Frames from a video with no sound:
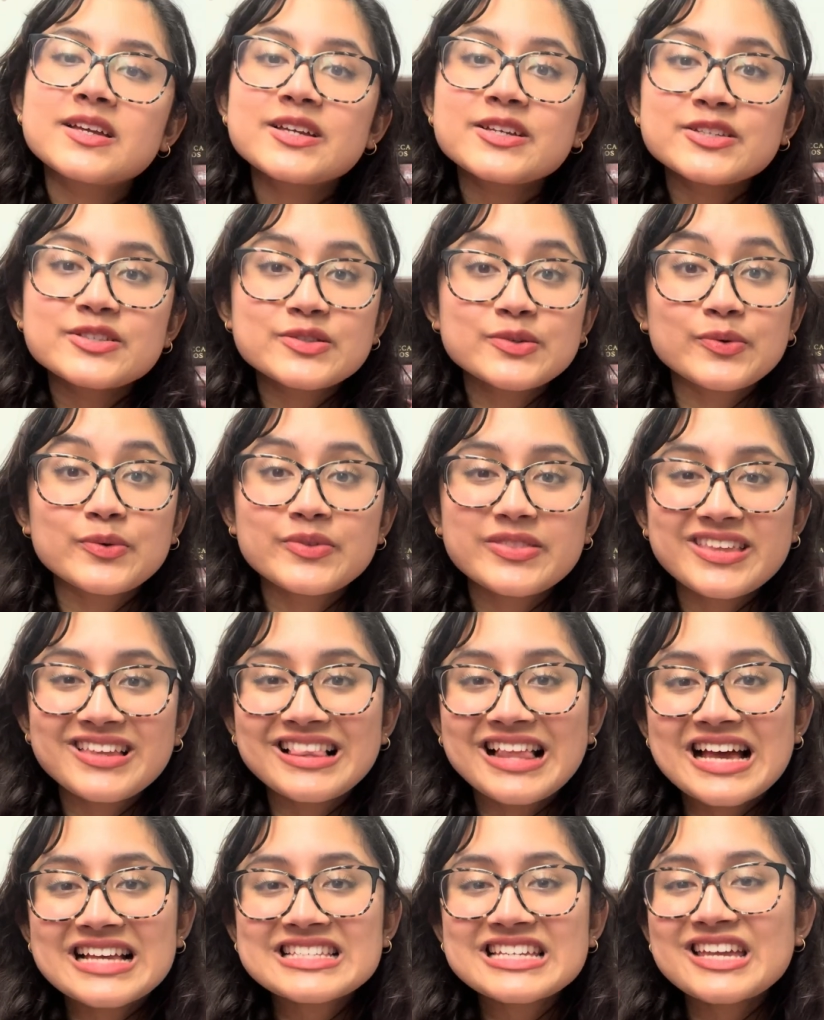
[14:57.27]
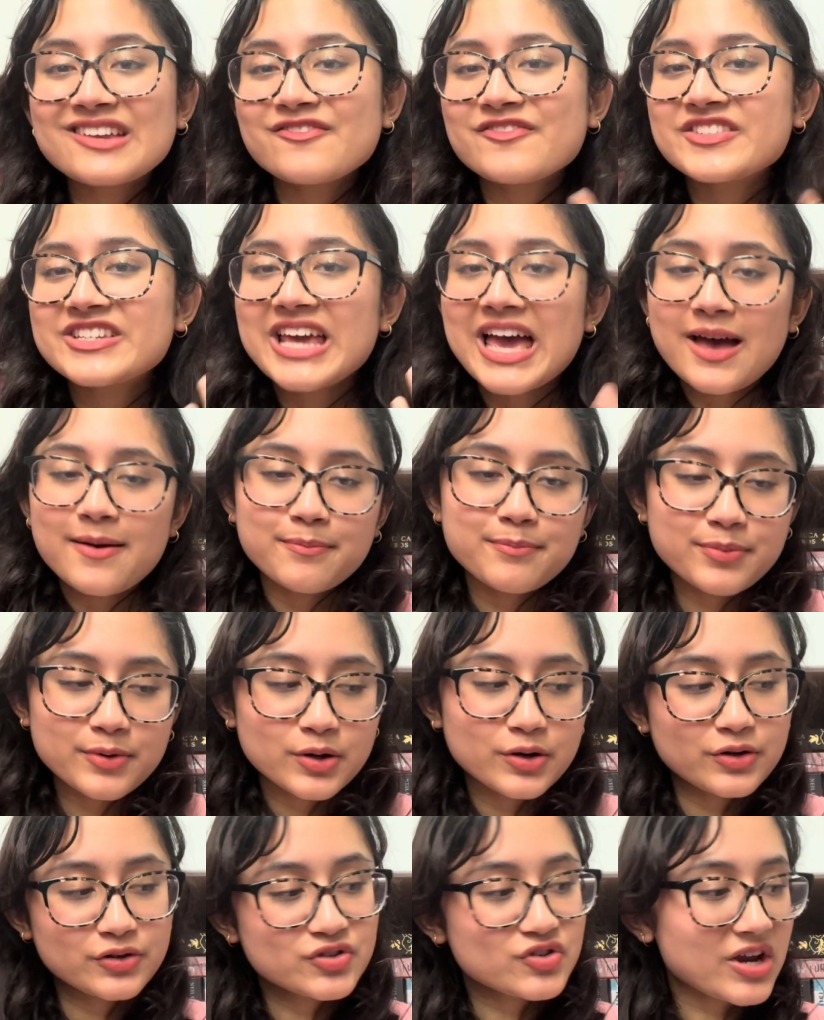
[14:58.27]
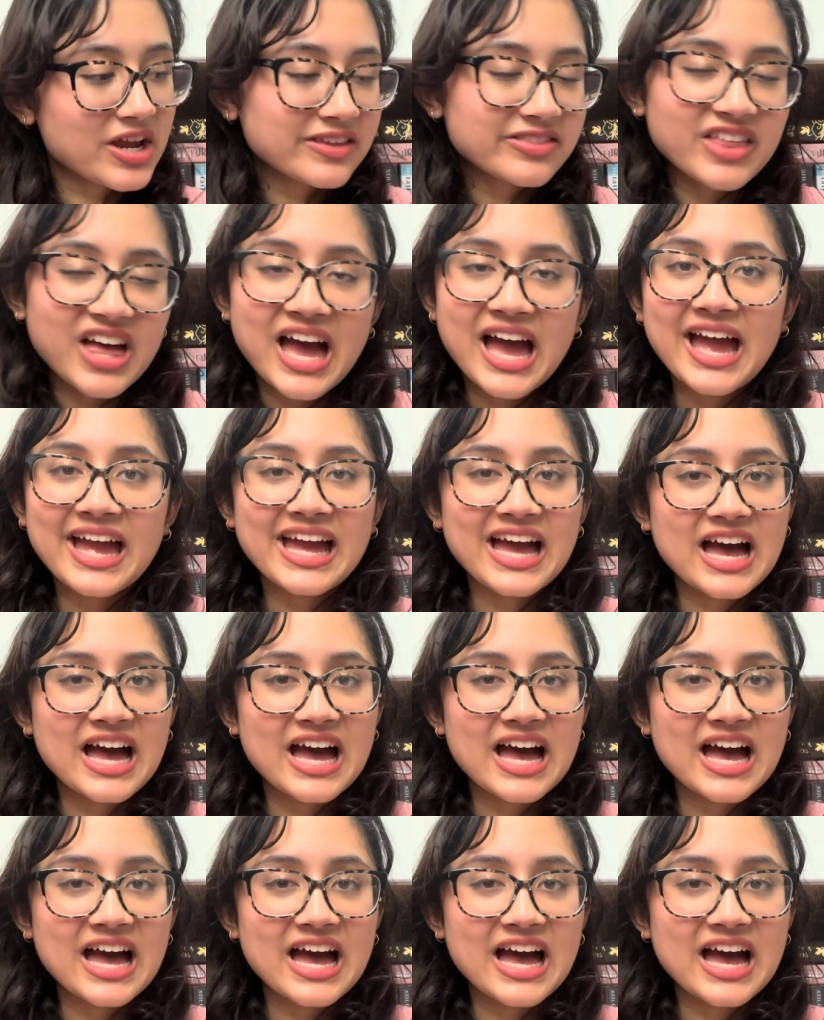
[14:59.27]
So the last kind of tip or trick that I